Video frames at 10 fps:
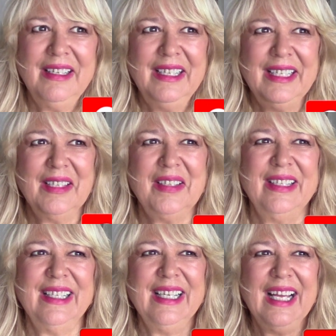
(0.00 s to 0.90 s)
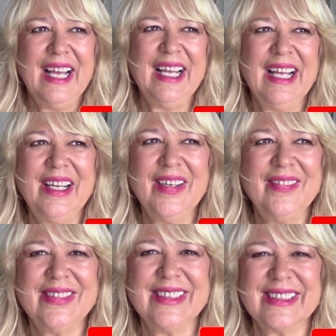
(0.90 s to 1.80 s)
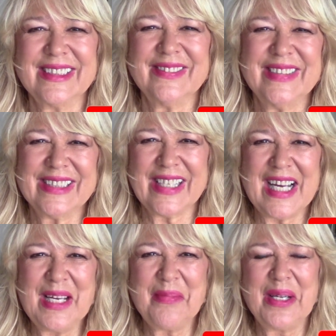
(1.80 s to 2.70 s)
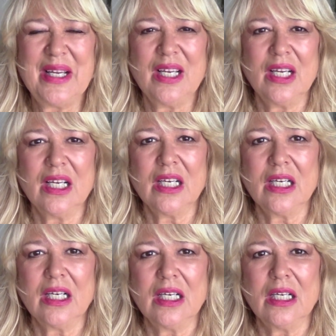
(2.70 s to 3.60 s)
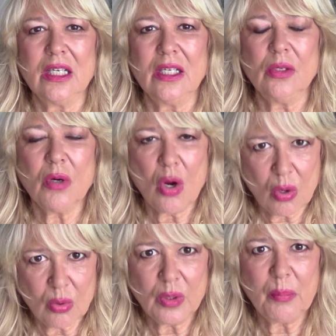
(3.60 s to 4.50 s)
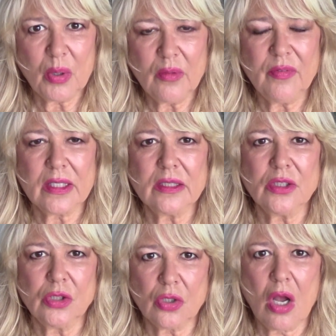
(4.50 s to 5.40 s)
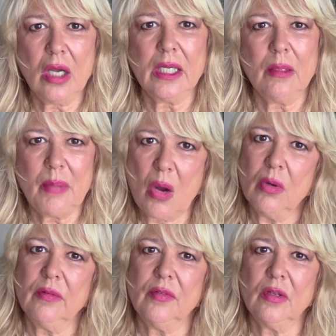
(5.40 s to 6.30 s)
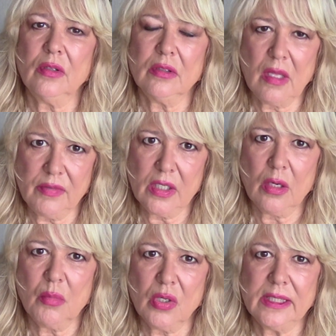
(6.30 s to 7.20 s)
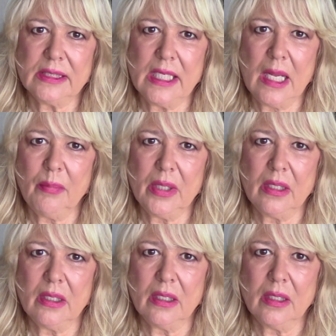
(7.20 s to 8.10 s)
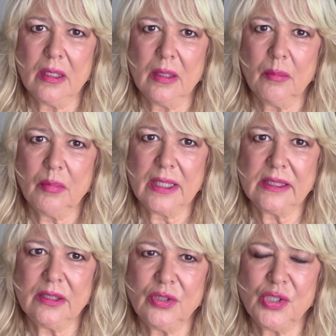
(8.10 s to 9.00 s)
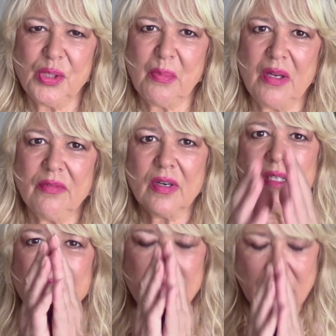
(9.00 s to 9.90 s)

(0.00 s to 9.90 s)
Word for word: I hope you'll subscribe. You are whole and perfect, strong and powerful, loving, harmonious, and happy. Blessings to you, my friend.